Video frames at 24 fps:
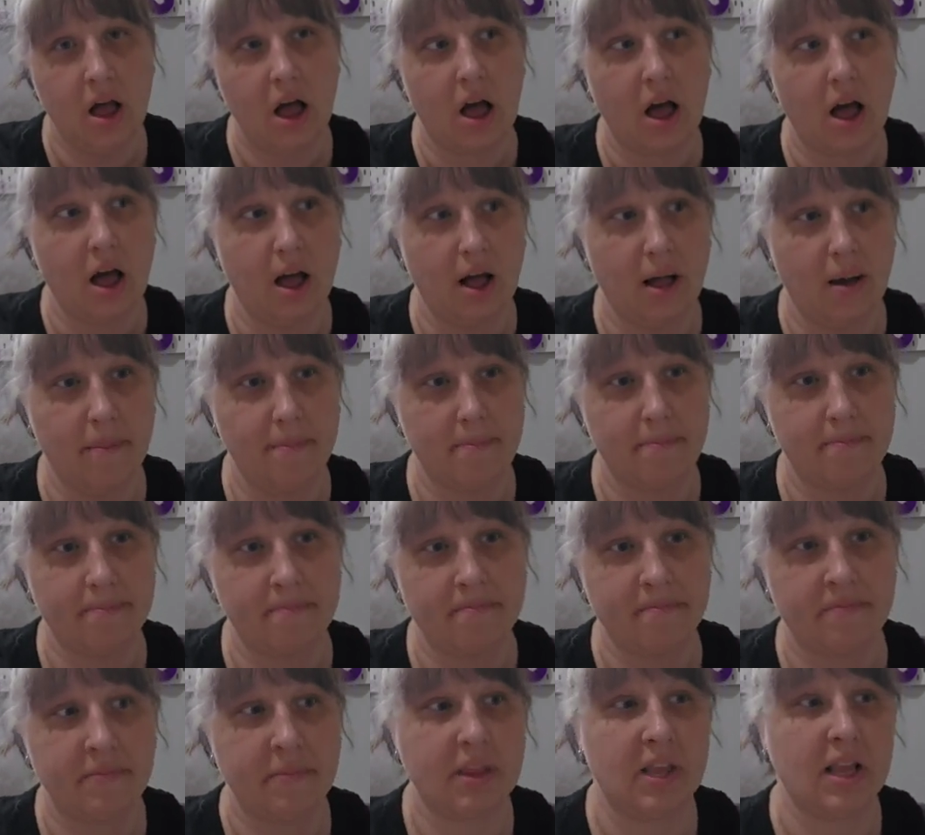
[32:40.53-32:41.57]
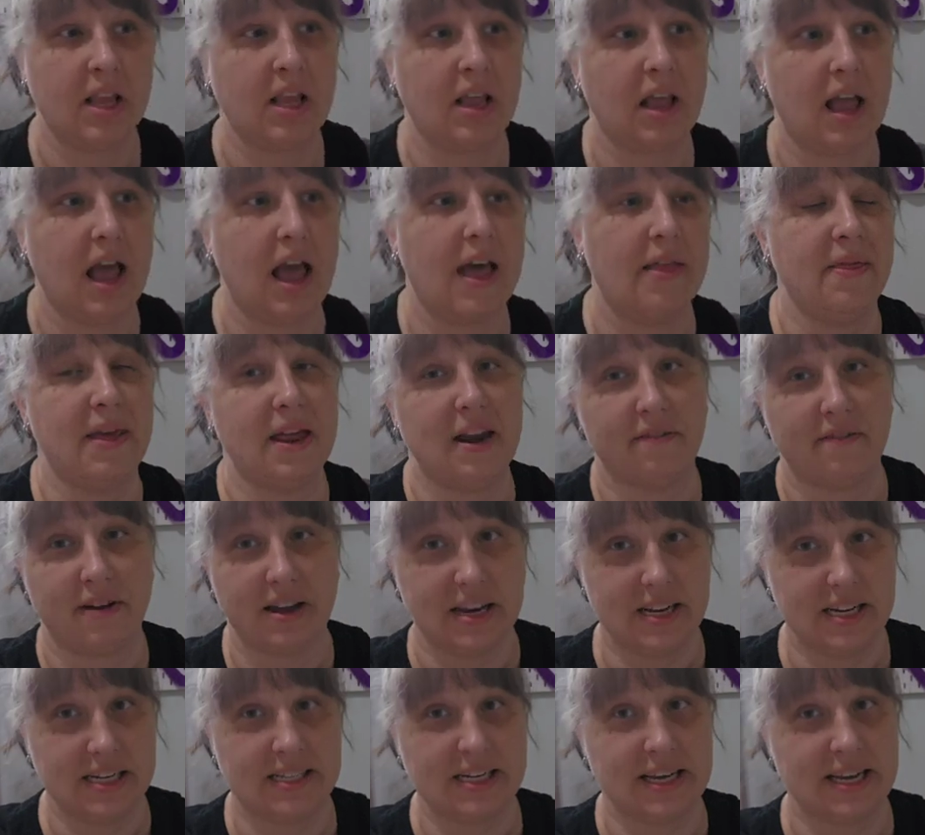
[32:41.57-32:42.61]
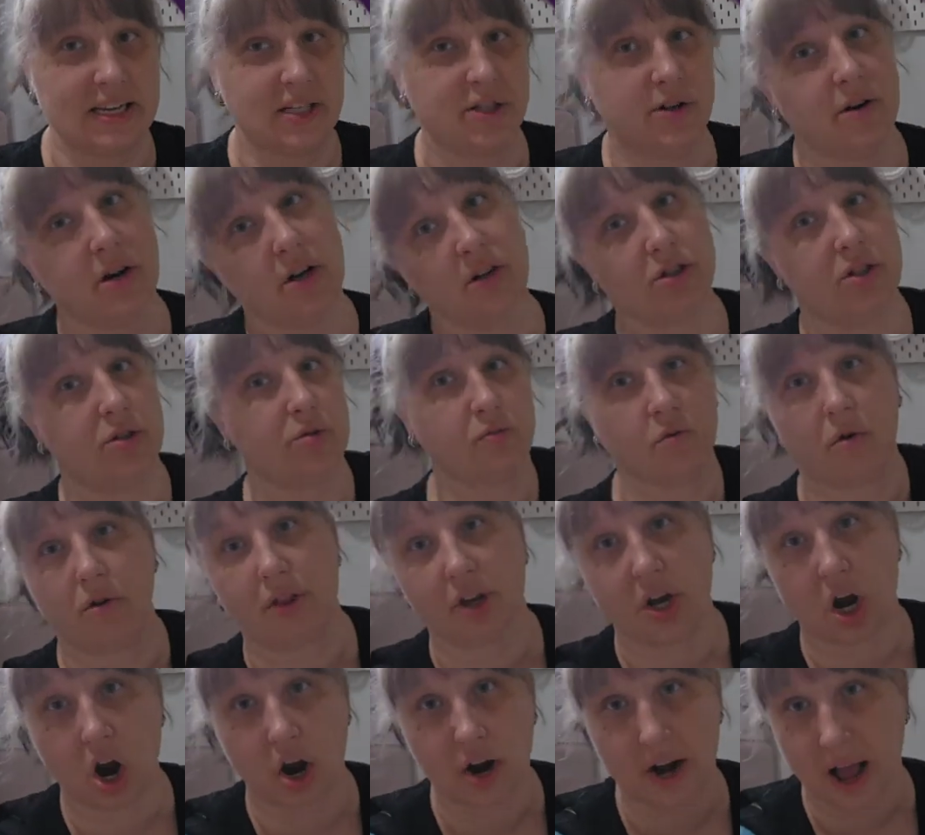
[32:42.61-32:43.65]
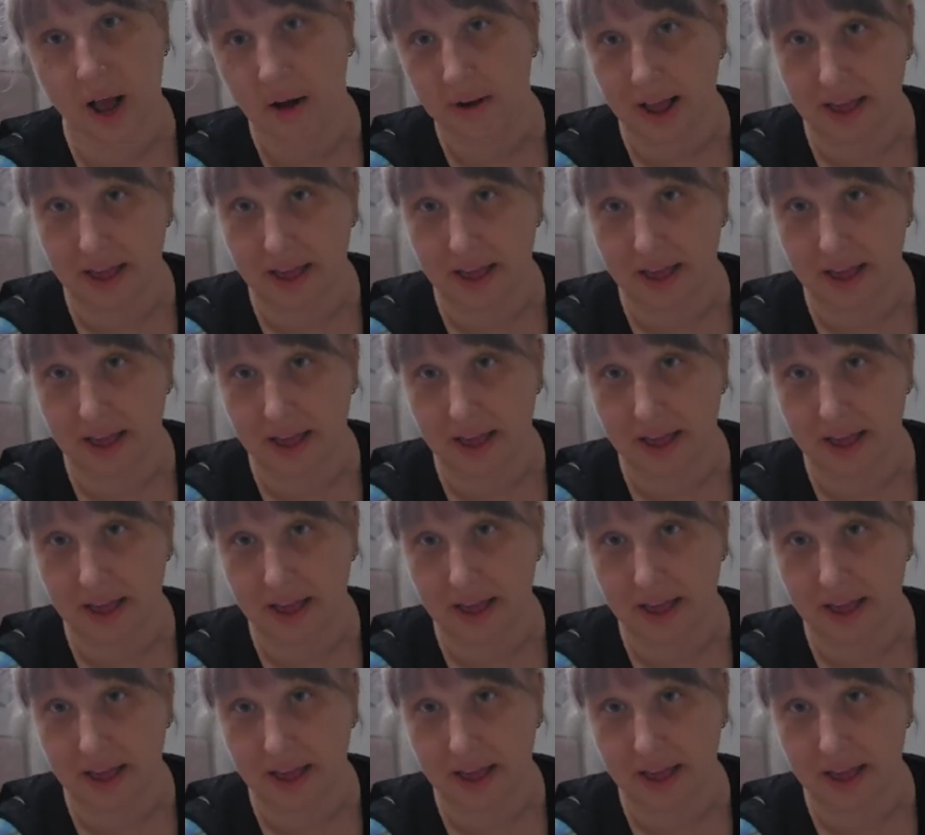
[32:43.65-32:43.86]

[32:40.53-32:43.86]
And then if I need to get to it, I'll just roll the cart out.